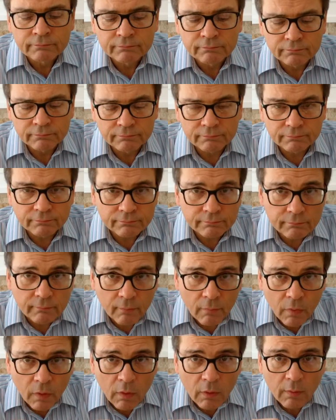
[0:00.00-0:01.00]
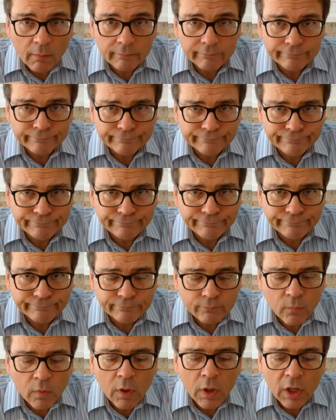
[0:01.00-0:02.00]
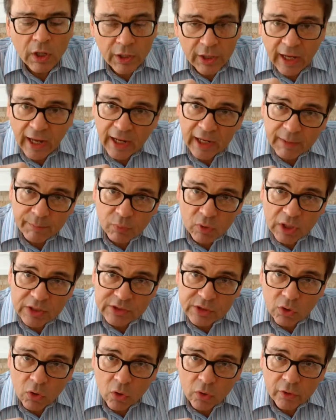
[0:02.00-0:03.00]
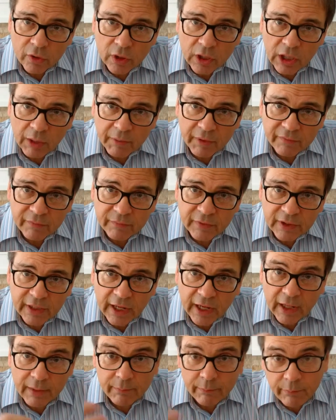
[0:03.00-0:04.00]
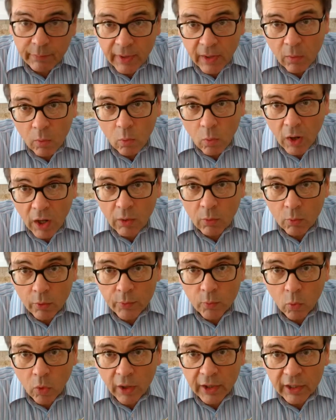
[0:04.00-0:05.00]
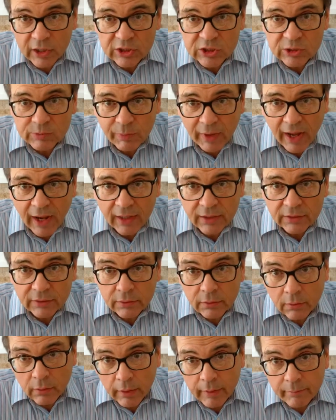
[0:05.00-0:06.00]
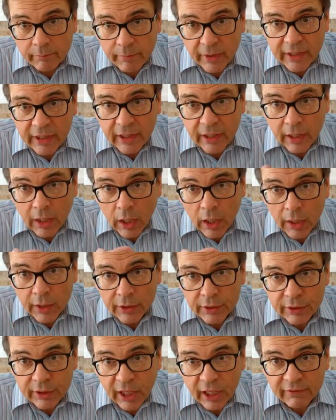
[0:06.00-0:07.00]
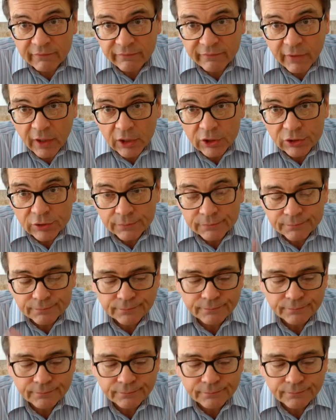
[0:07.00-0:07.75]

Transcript: Not a pleasant odor coming from the can, but what would one expect being dead fish?